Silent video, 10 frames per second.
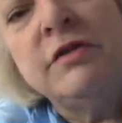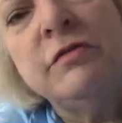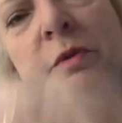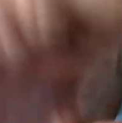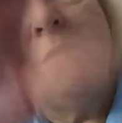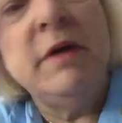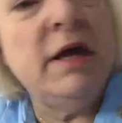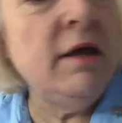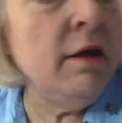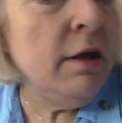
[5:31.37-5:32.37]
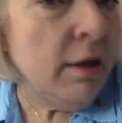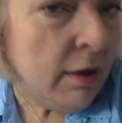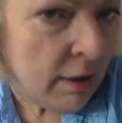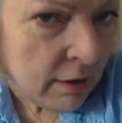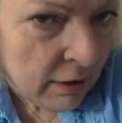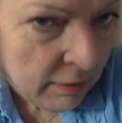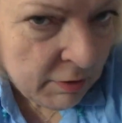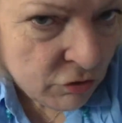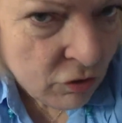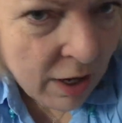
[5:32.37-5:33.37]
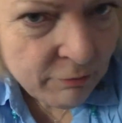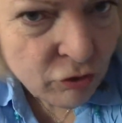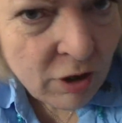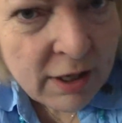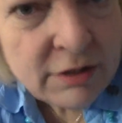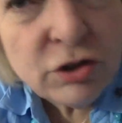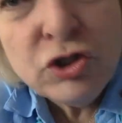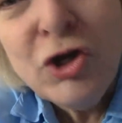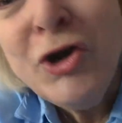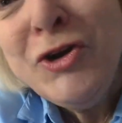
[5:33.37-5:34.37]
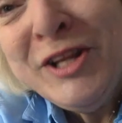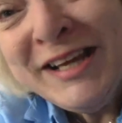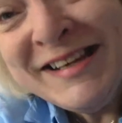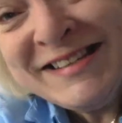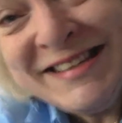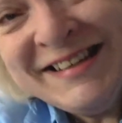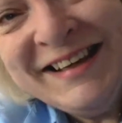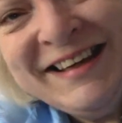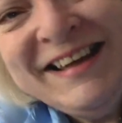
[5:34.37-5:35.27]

this with me, now let me try, I'm trying to turn this